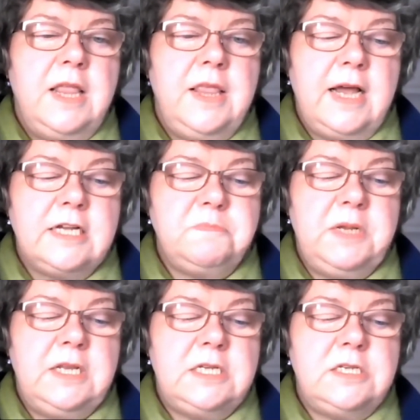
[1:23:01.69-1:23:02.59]
There has
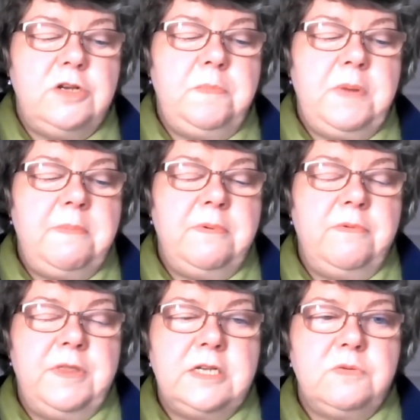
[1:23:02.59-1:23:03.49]
been this new paper
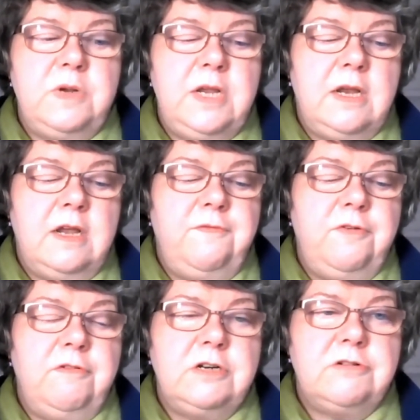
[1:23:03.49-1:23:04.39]
this week
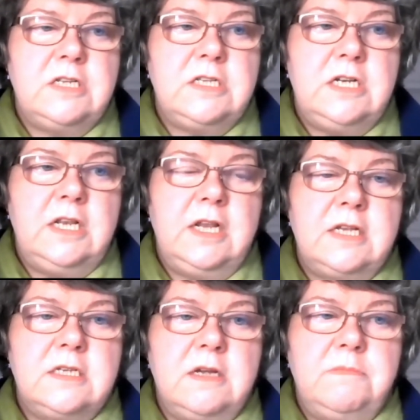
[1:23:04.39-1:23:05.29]
if you're interested in
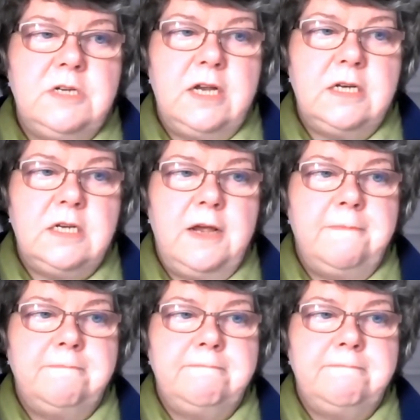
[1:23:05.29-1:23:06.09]
that subject, yeah.